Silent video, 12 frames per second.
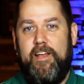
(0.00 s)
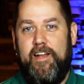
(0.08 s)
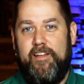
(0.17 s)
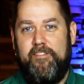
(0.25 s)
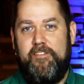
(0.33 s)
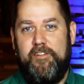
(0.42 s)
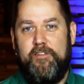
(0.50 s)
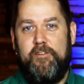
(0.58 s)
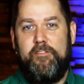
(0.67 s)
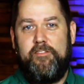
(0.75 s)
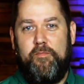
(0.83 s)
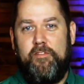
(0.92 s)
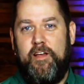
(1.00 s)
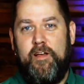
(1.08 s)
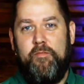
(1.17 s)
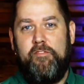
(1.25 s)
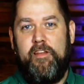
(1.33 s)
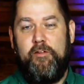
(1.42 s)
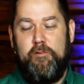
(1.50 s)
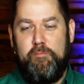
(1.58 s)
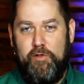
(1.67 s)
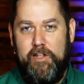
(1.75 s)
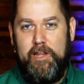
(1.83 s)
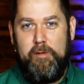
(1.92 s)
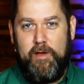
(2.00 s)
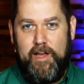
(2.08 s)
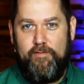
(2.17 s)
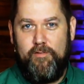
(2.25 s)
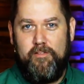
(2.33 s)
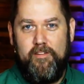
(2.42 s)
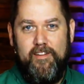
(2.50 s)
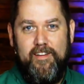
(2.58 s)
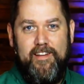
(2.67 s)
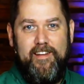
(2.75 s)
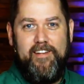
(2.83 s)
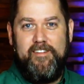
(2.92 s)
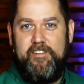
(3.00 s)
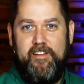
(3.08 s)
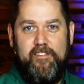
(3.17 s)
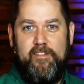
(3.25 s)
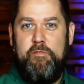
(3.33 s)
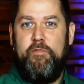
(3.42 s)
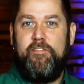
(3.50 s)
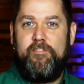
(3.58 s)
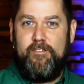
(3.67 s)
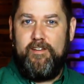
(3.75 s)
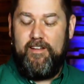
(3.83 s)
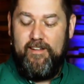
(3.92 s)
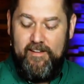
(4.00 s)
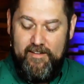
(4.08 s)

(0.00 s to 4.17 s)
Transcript: and I still sometimes am completely baffled. She is a mystery.